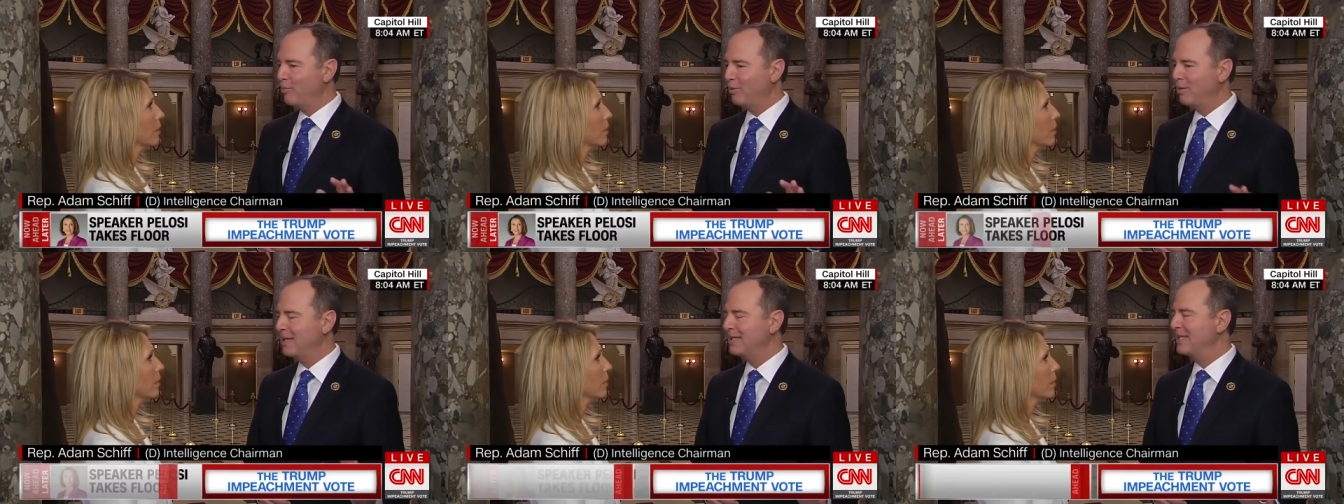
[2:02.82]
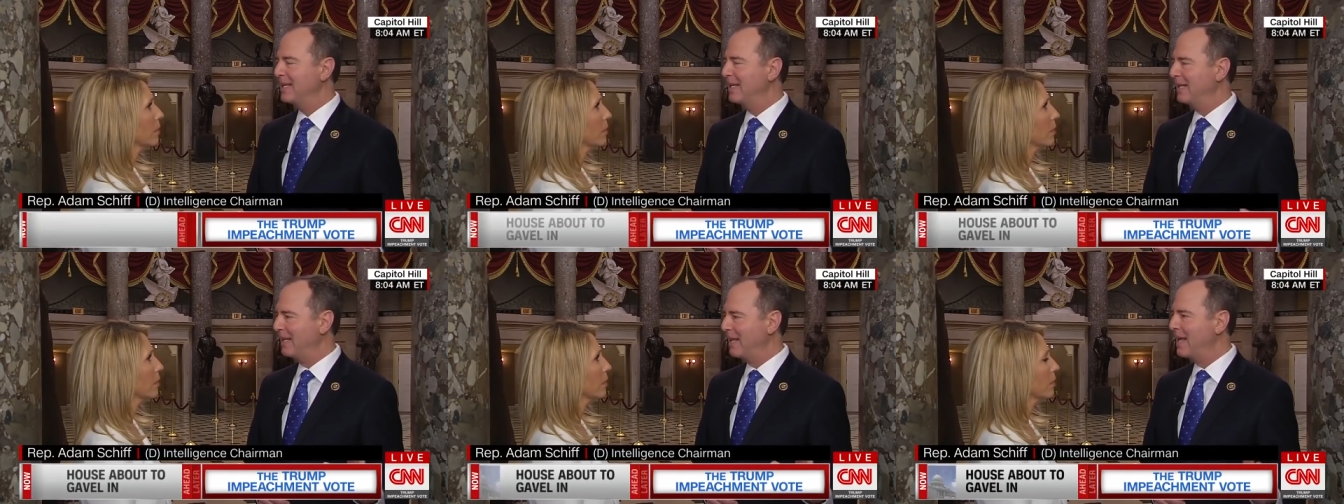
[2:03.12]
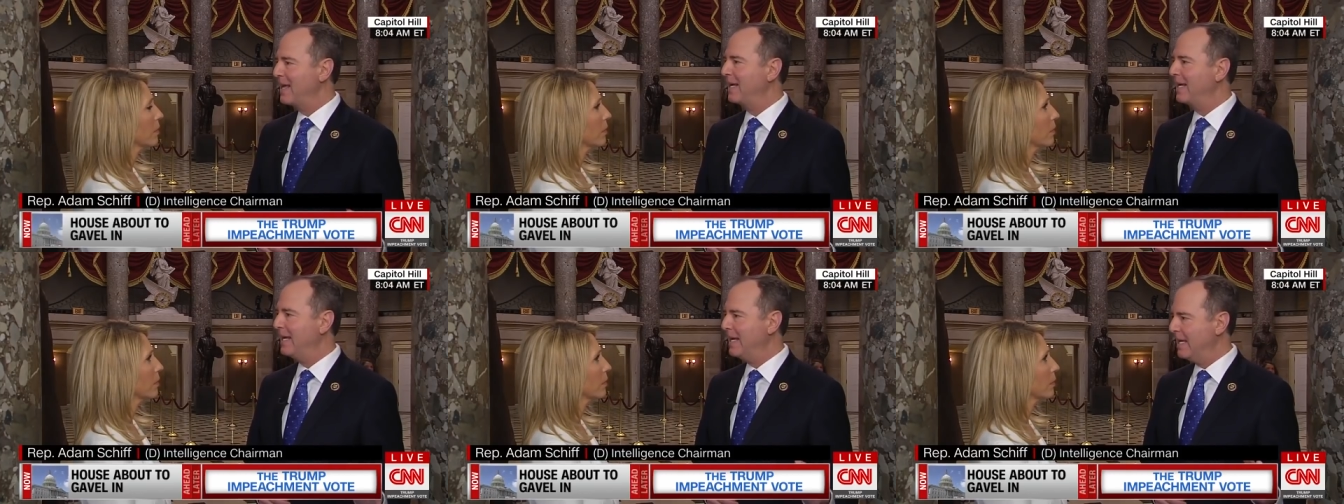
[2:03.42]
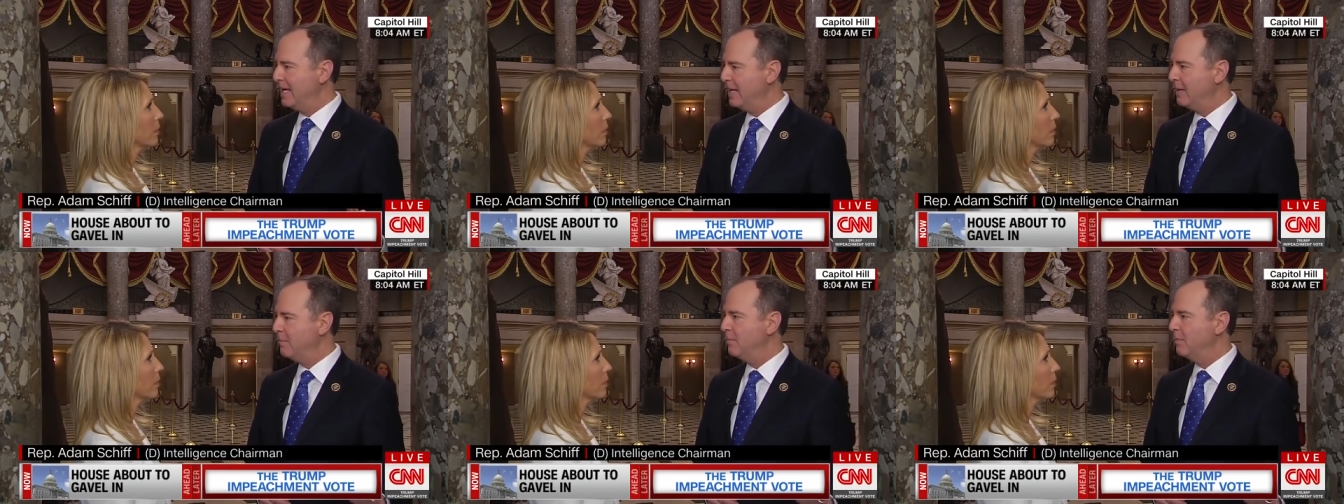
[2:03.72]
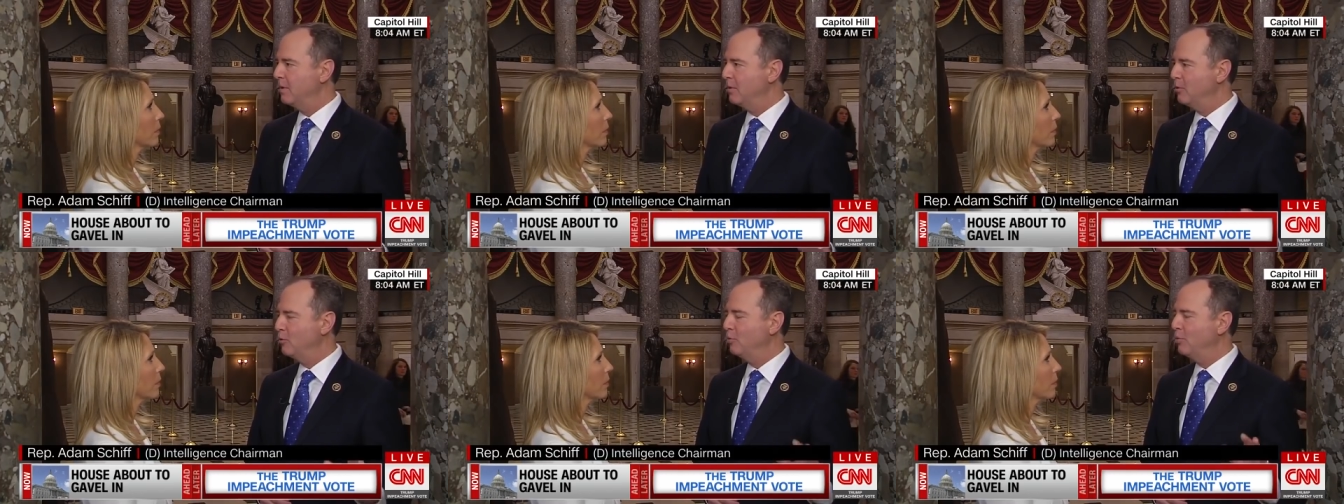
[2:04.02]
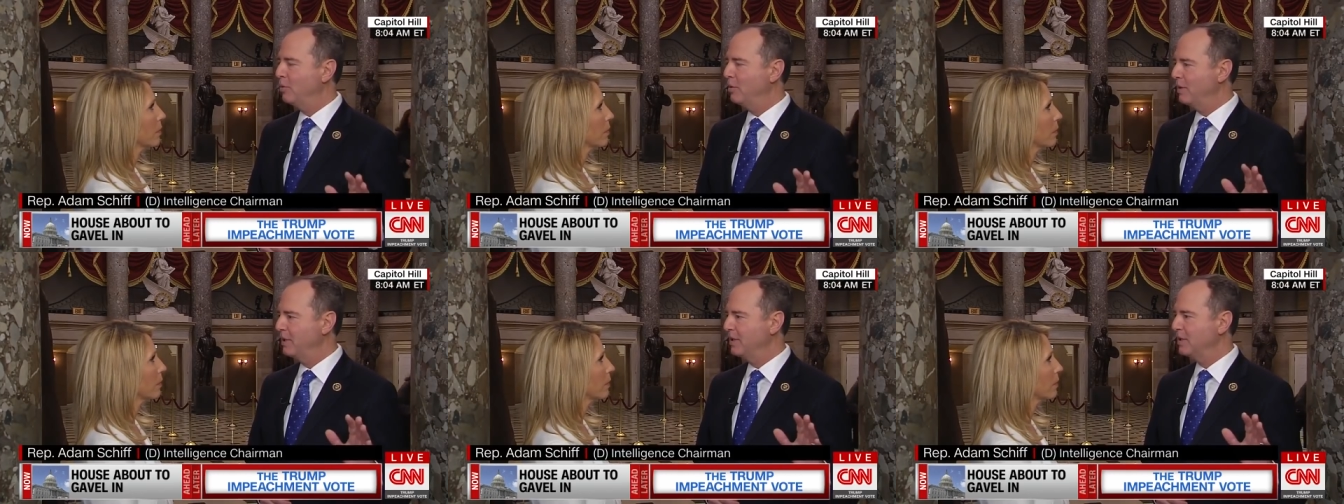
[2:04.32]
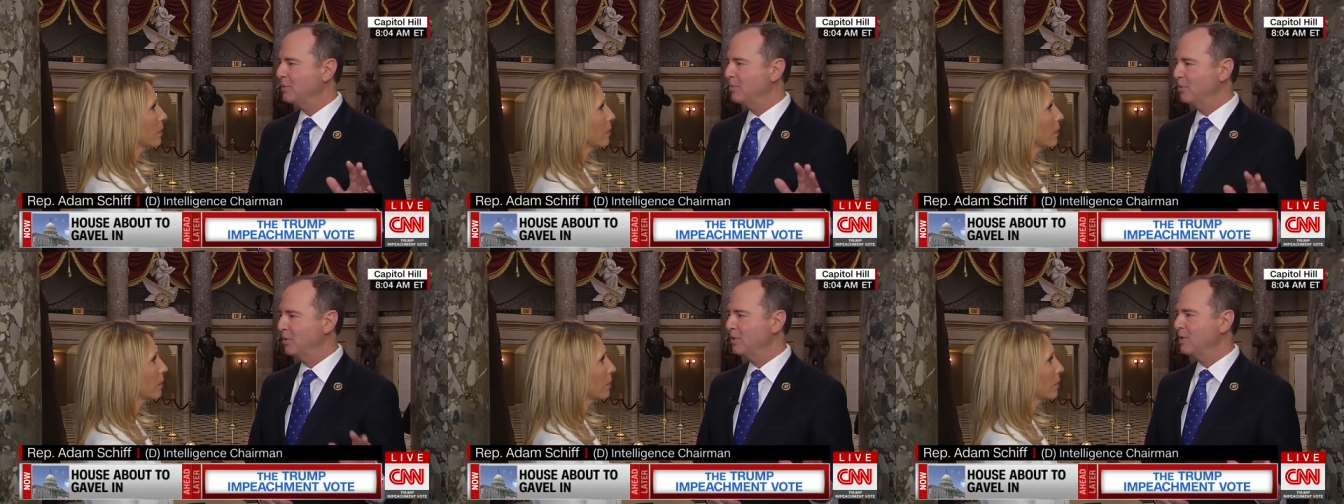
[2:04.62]
president like him, who put
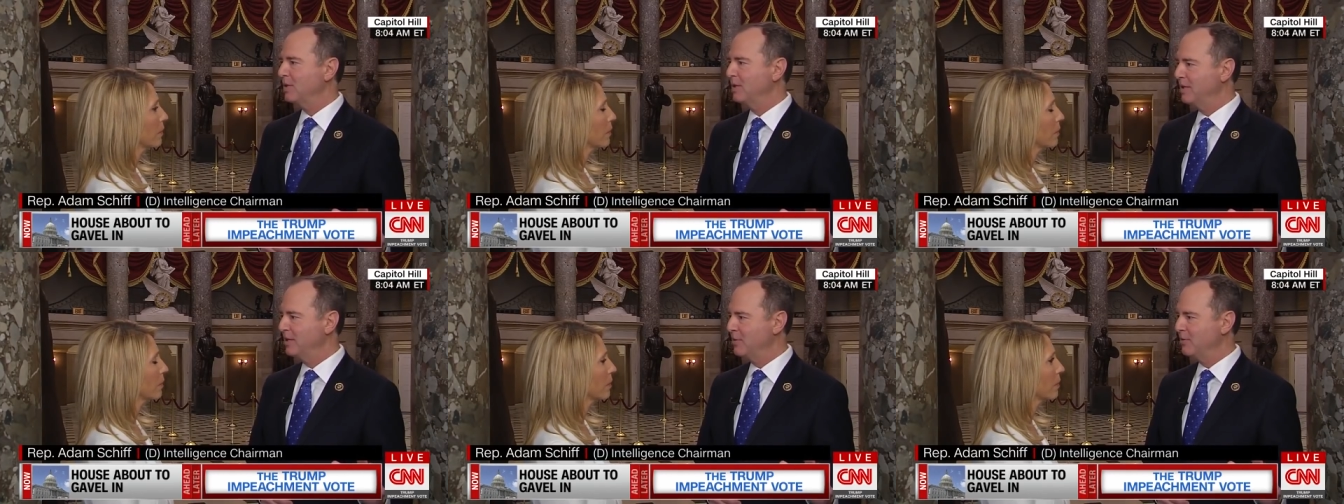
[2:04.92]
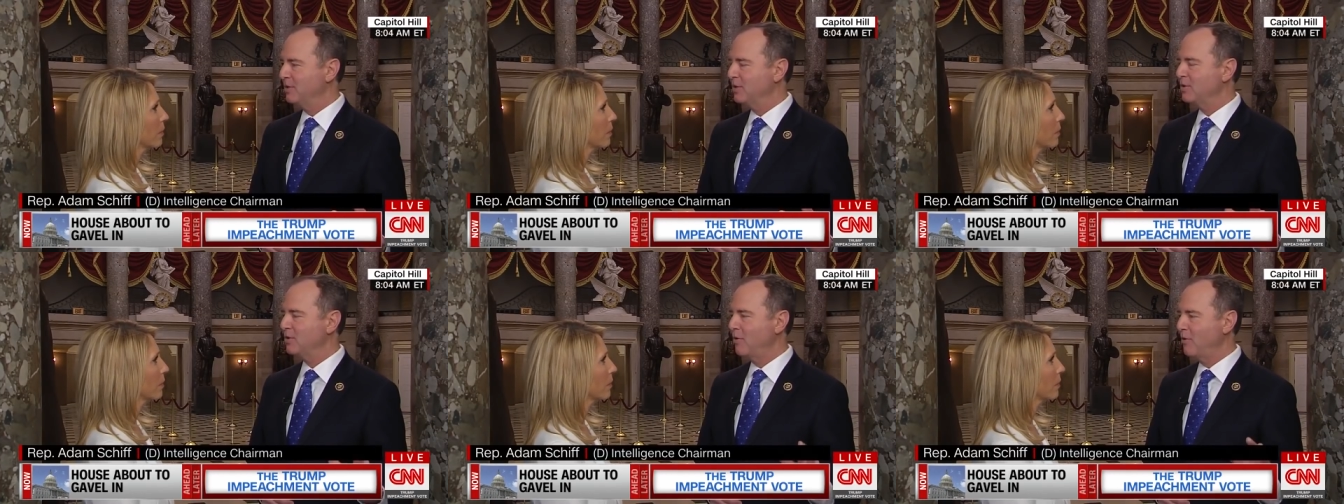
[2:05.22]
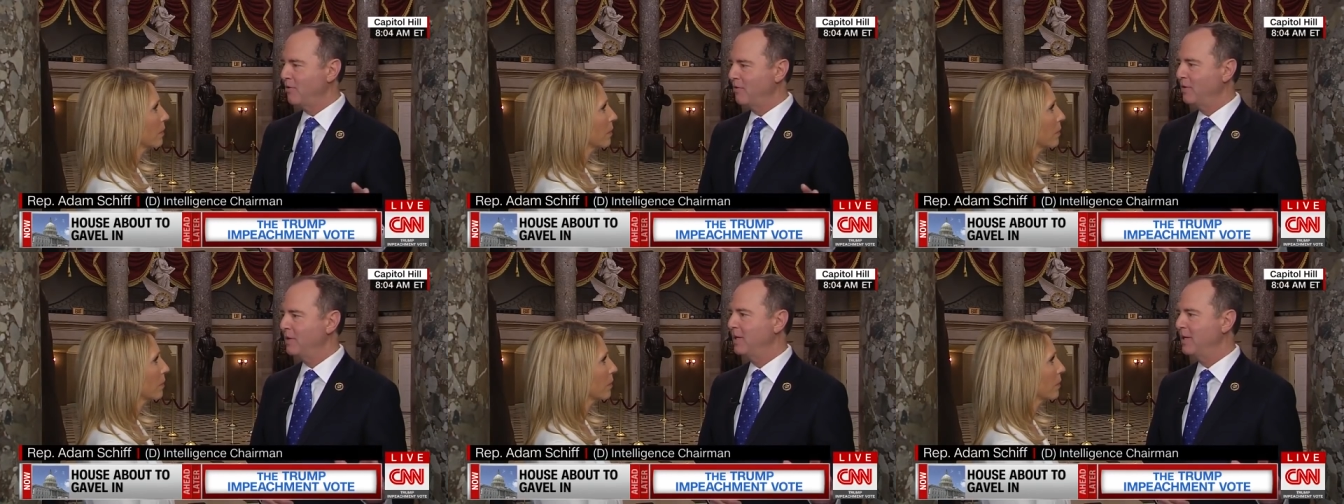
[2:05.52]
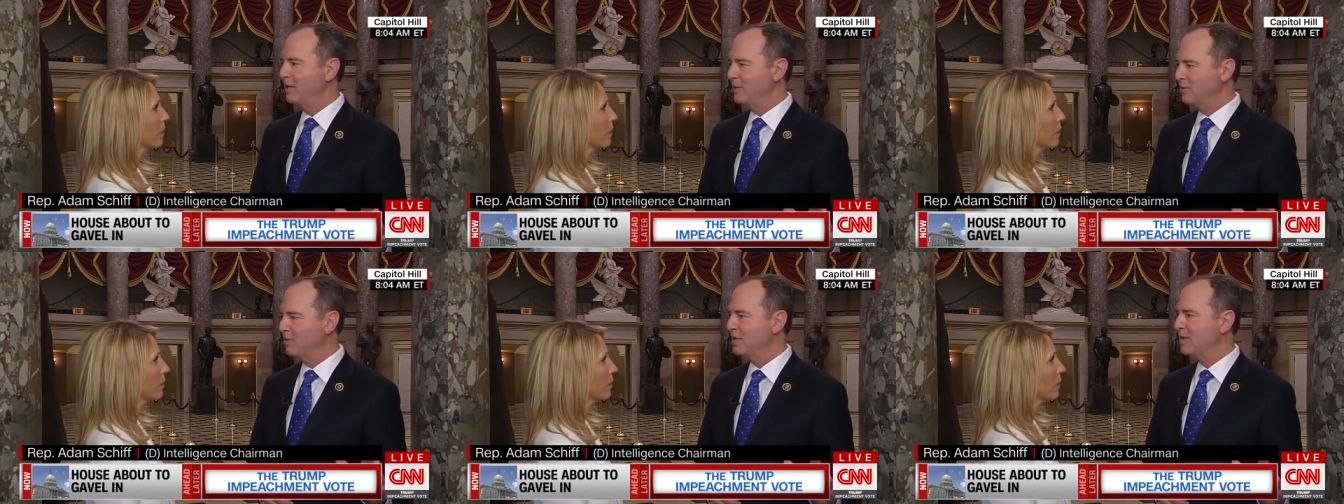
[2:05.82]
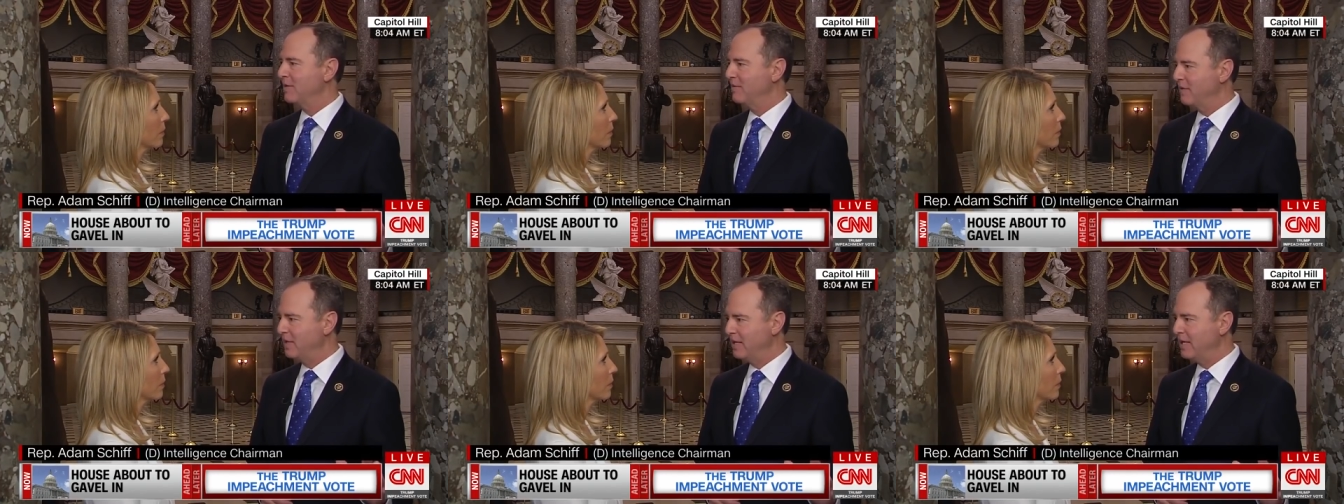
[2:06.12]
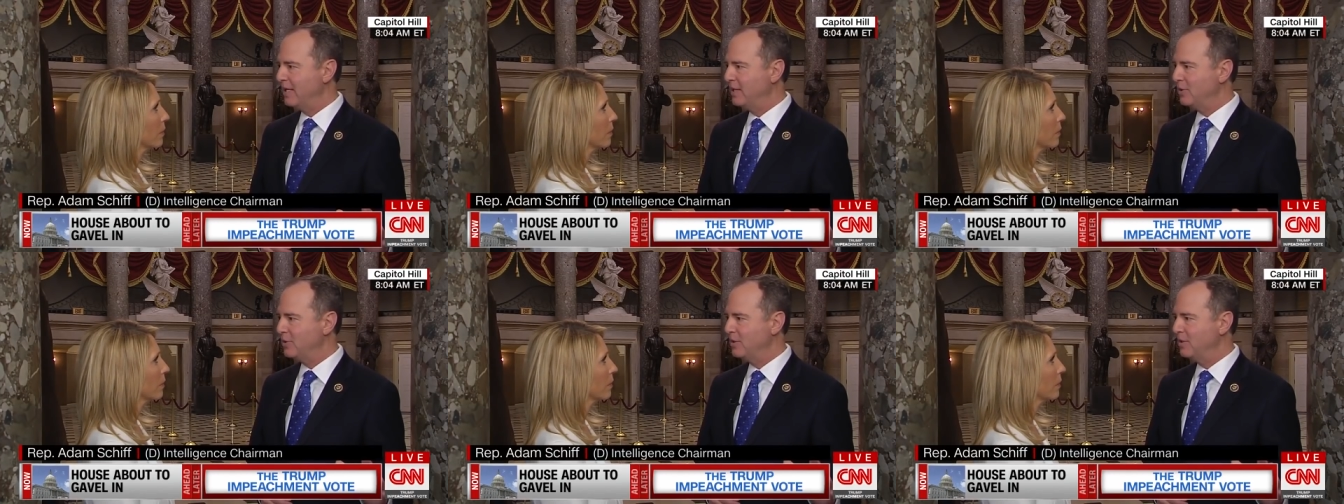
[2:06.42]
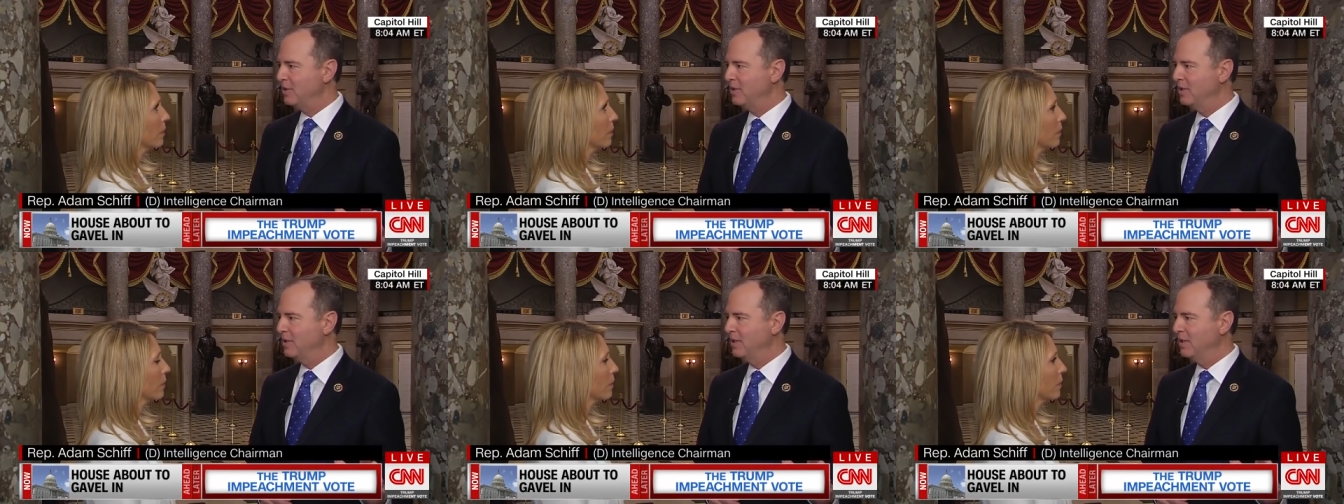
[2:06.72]
his personal interests over the interest of the nation.